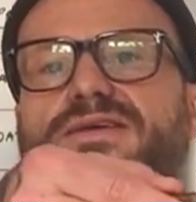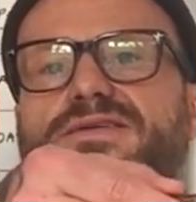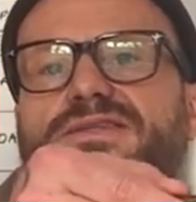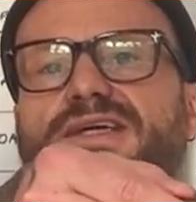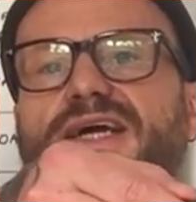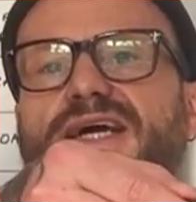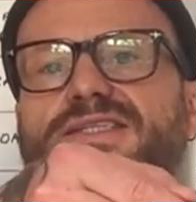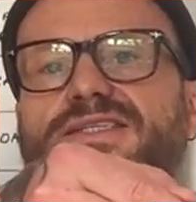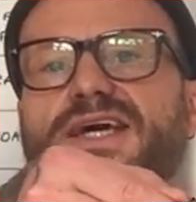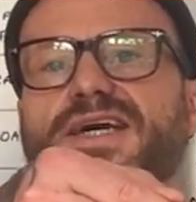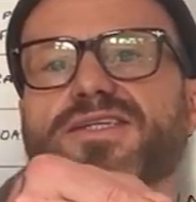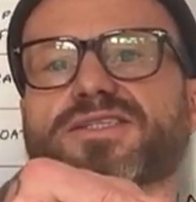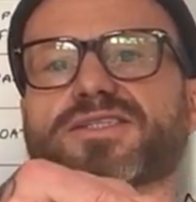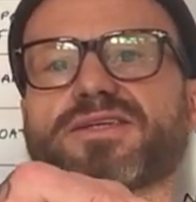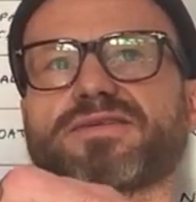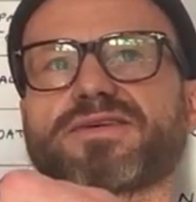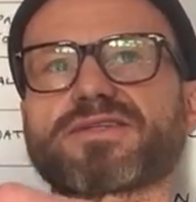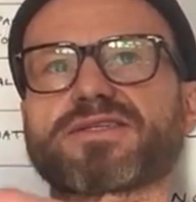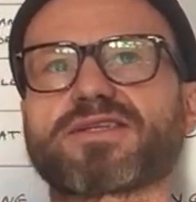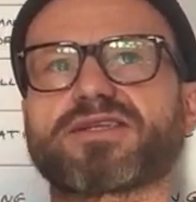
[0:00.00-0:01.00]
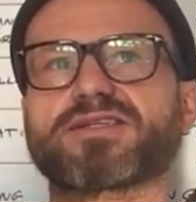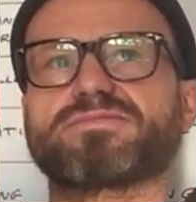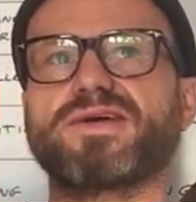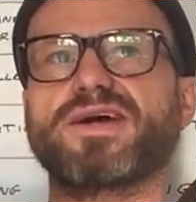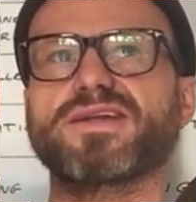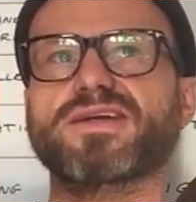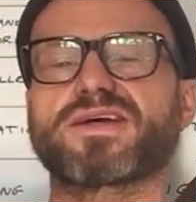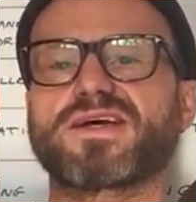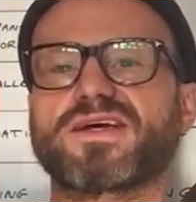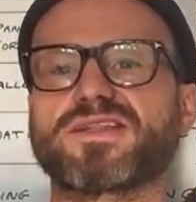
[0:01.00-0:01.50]
to get texture into this
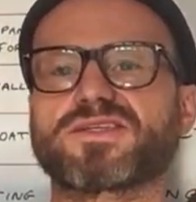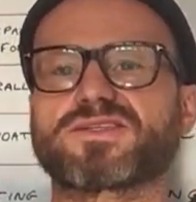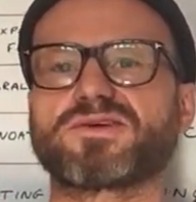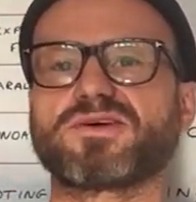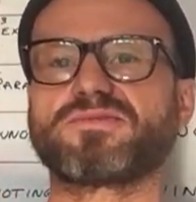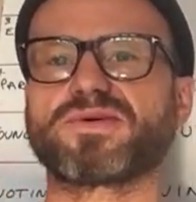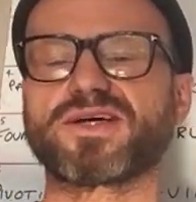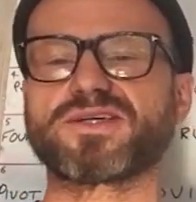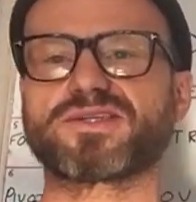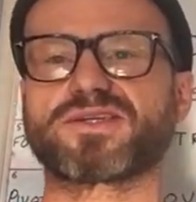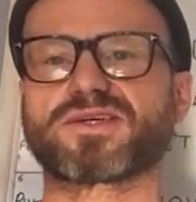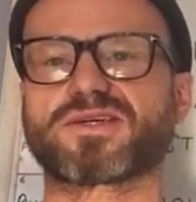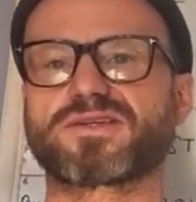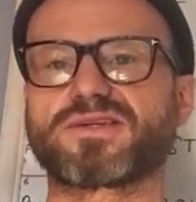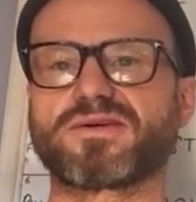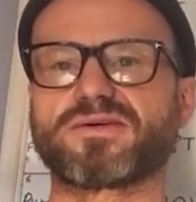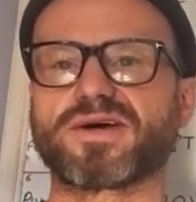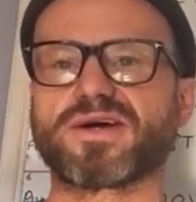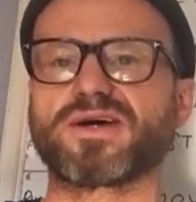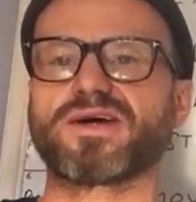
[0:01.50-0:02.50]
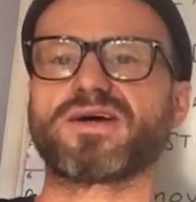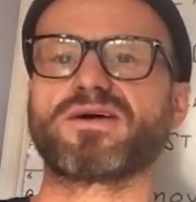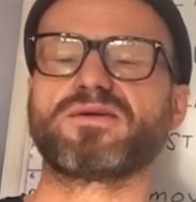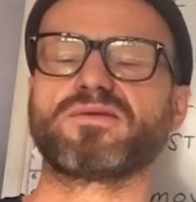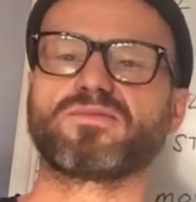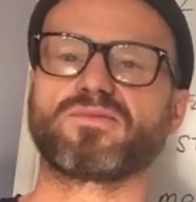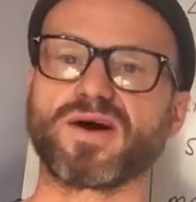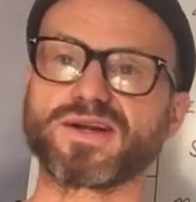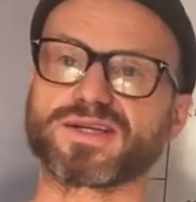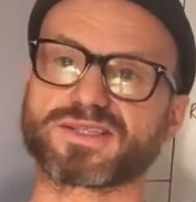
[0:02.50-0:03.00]
mannequin, there's two ways you could do it.
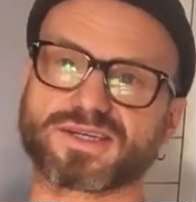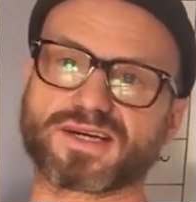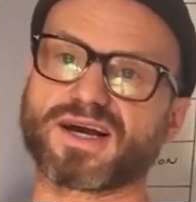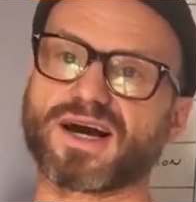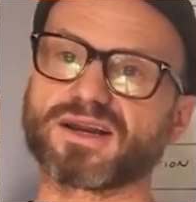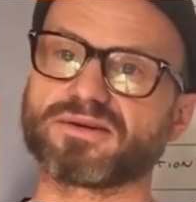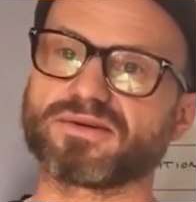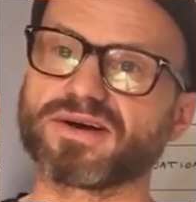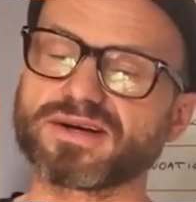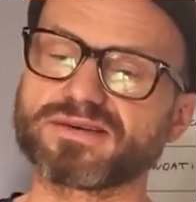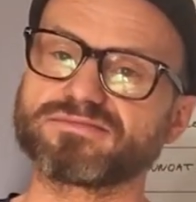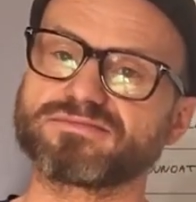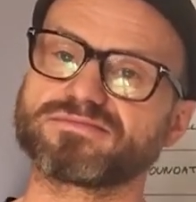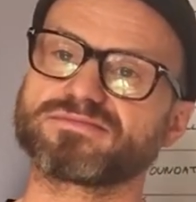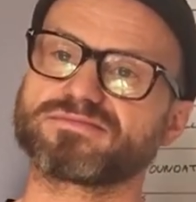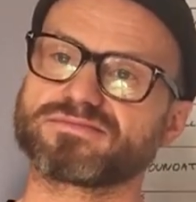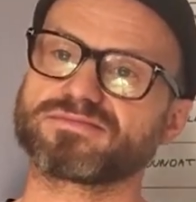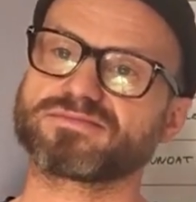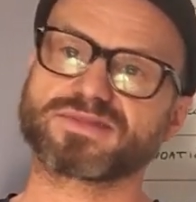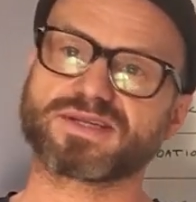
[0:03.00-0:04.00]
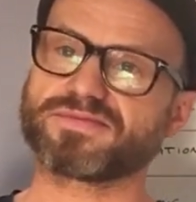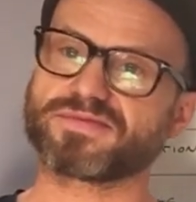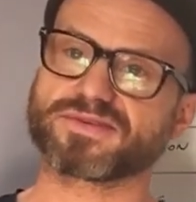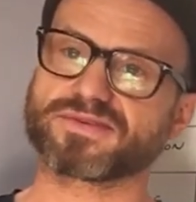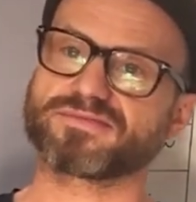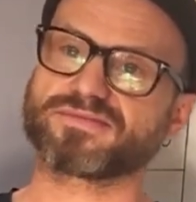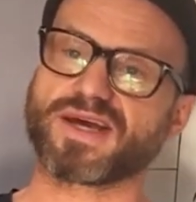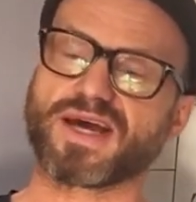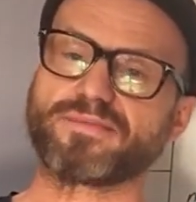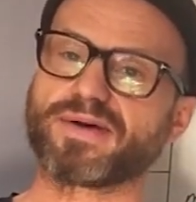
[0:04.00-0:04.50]
One is to colour it,
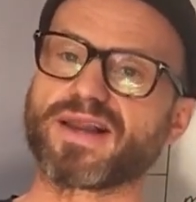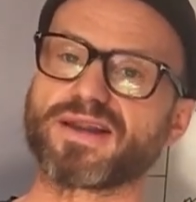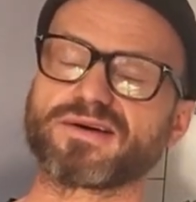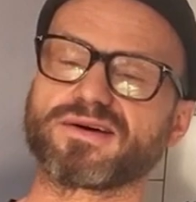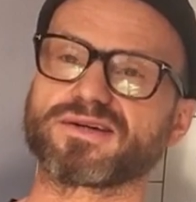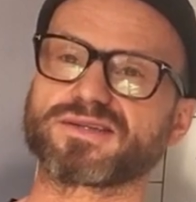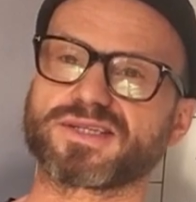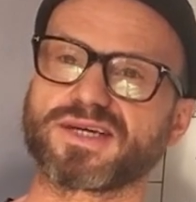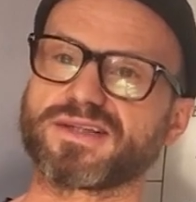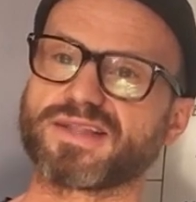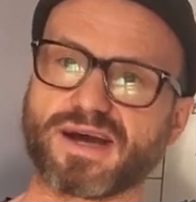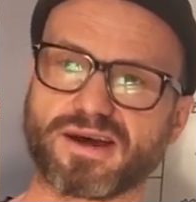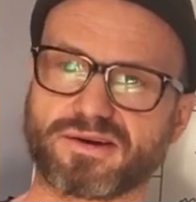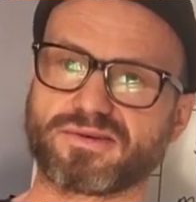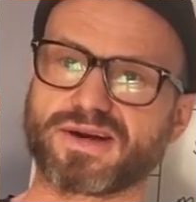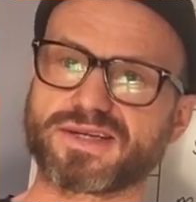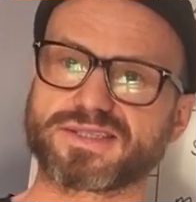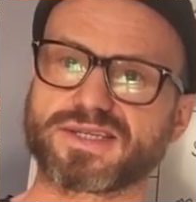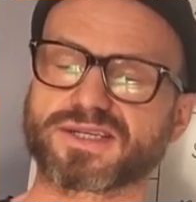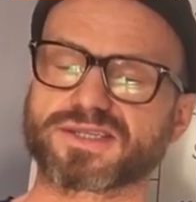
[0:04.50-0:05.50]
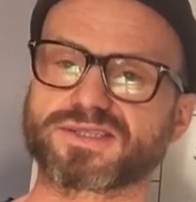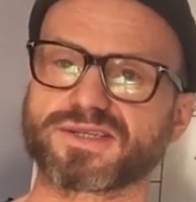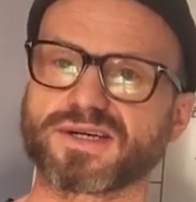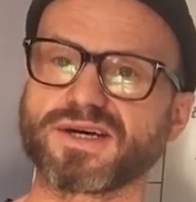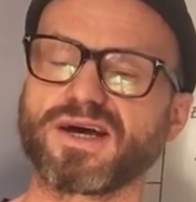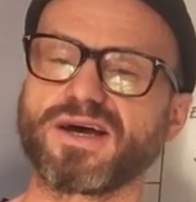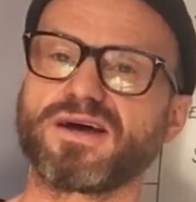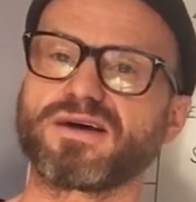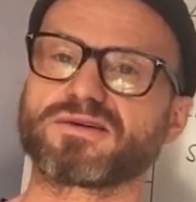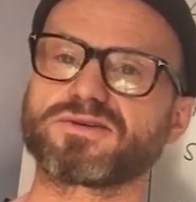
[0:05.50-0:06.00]
different, yeah, balayage it, that create
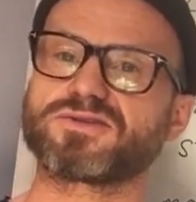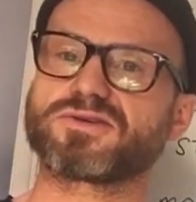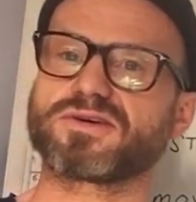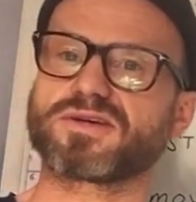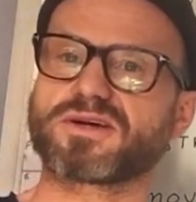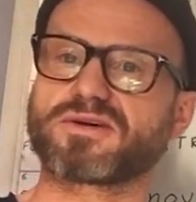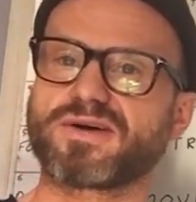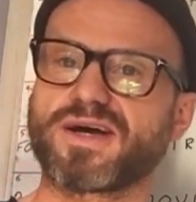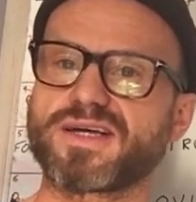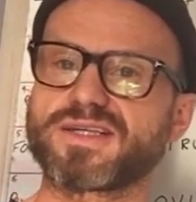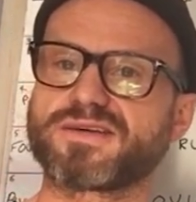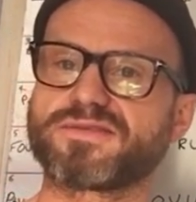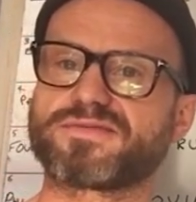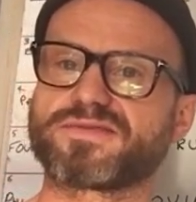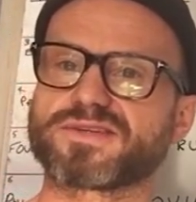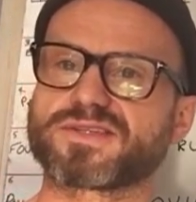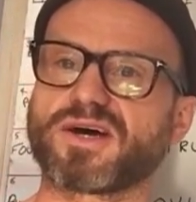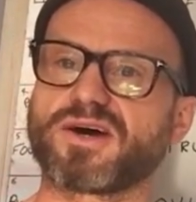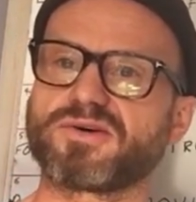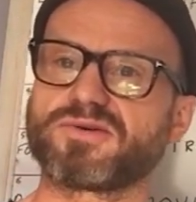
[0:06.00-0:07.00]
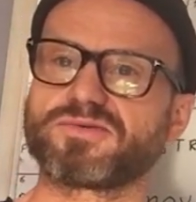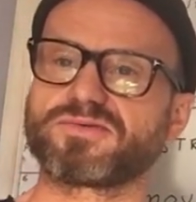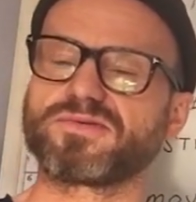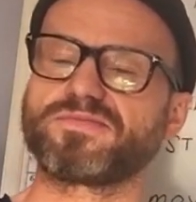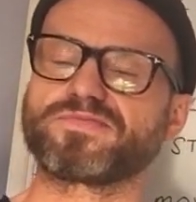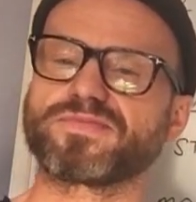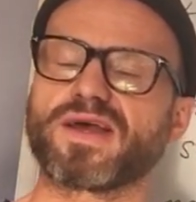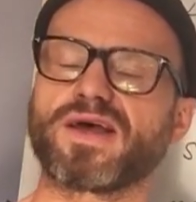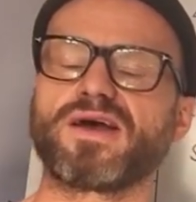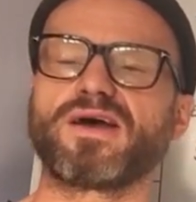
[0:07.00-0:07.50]
texture, because you're going to create a different
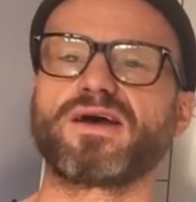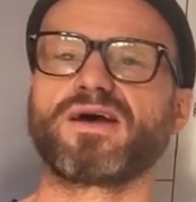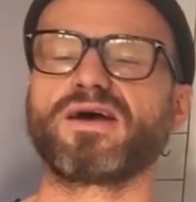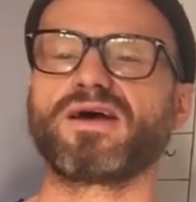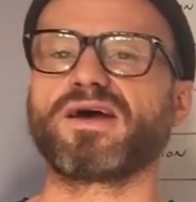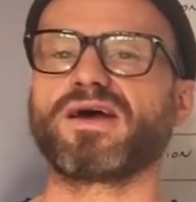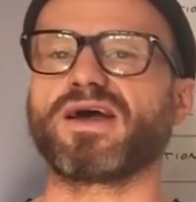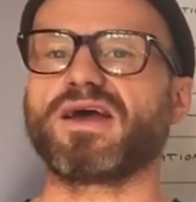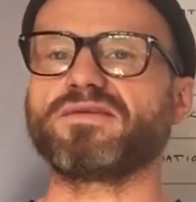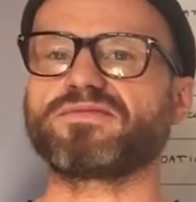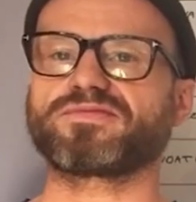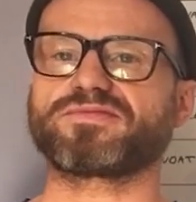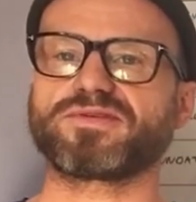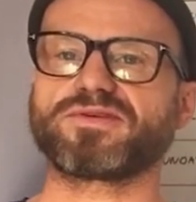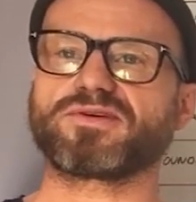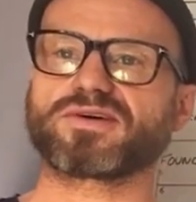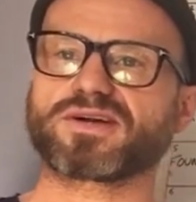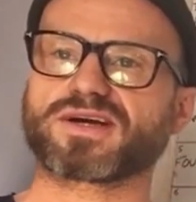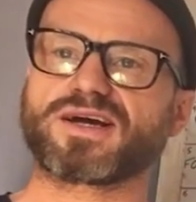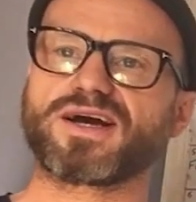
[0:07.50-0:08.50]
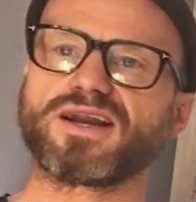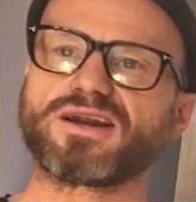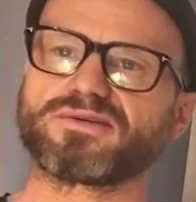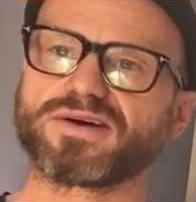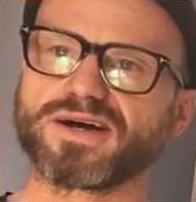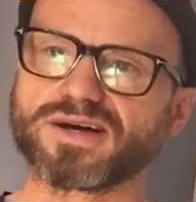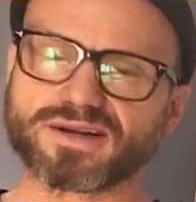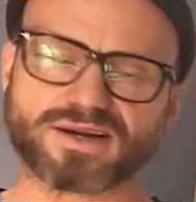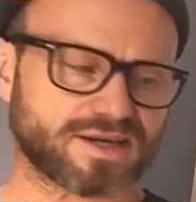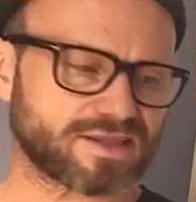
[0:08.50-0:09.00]
tone. If you're not going to
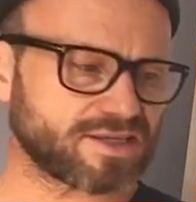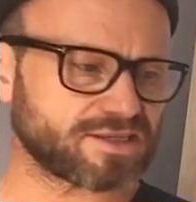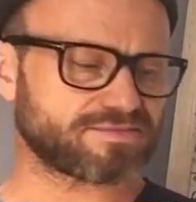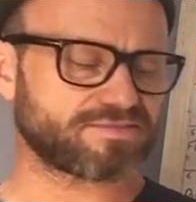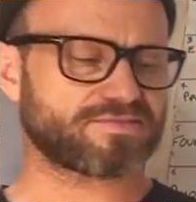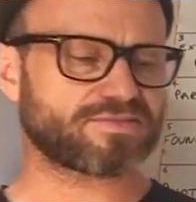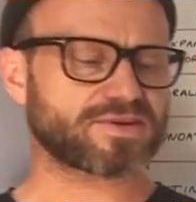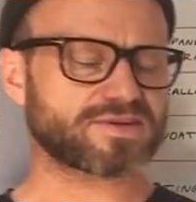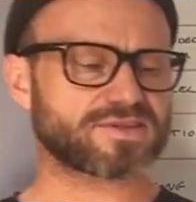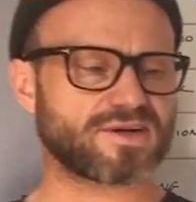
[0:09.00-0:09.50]
colour it, like this for